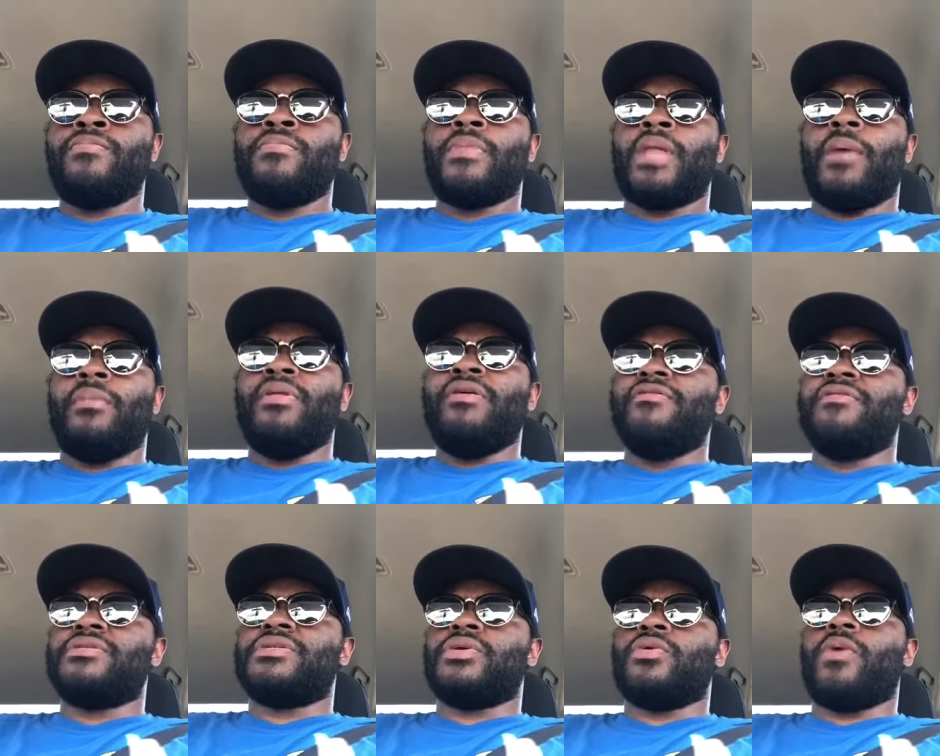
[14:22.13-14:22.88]
I believe it
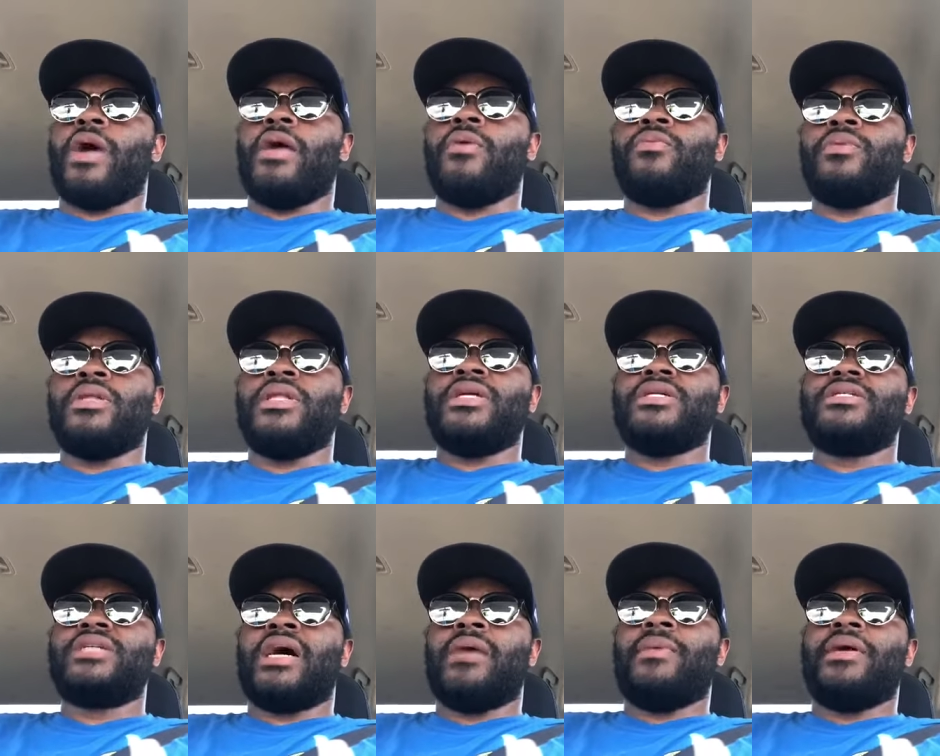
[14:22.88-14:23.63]
was the right one this
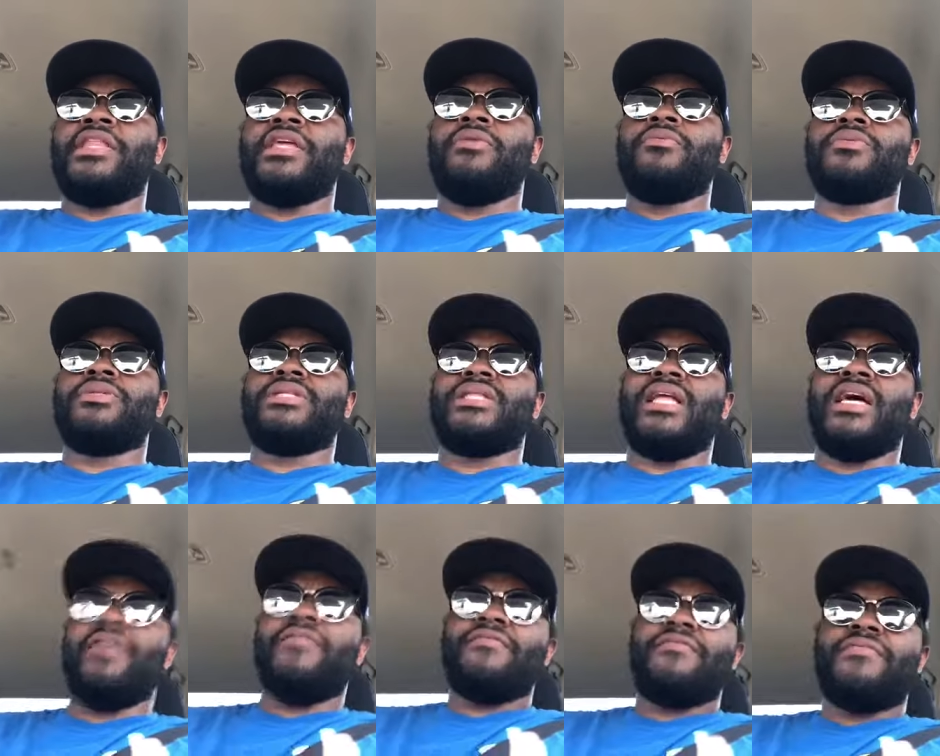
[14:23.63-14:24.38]
time. I think it was
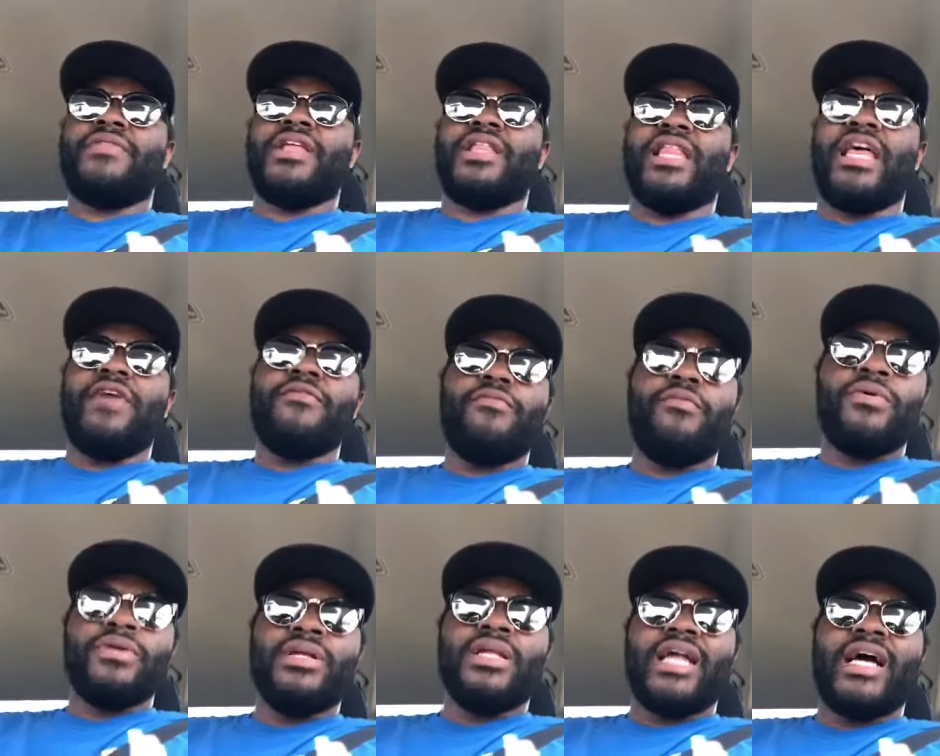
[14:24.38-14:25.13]
left the left
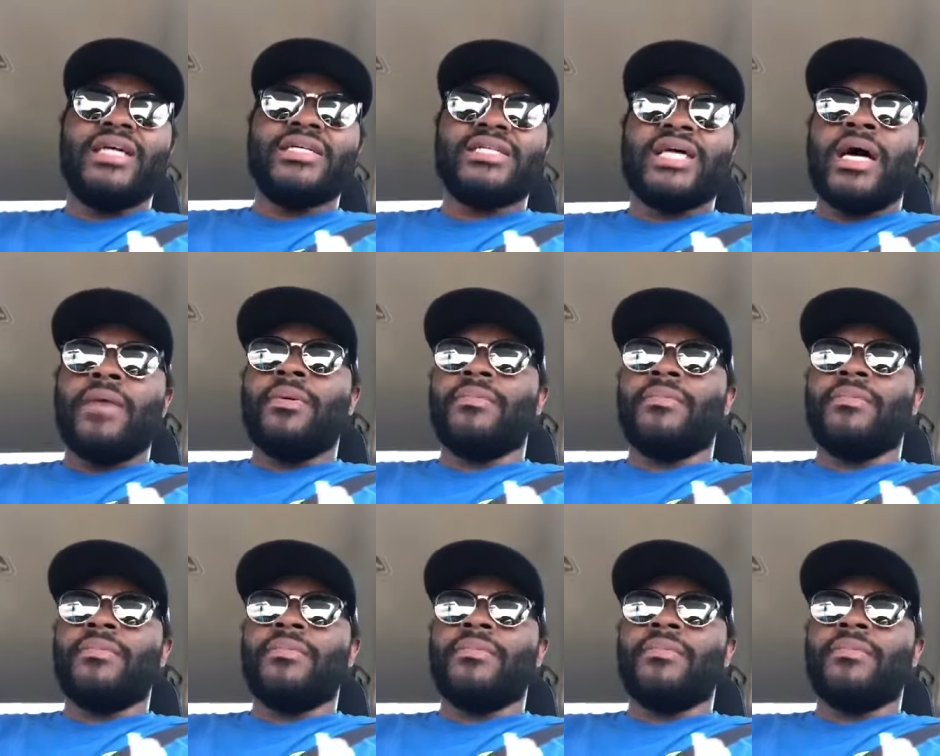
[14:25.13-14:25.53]
one last time.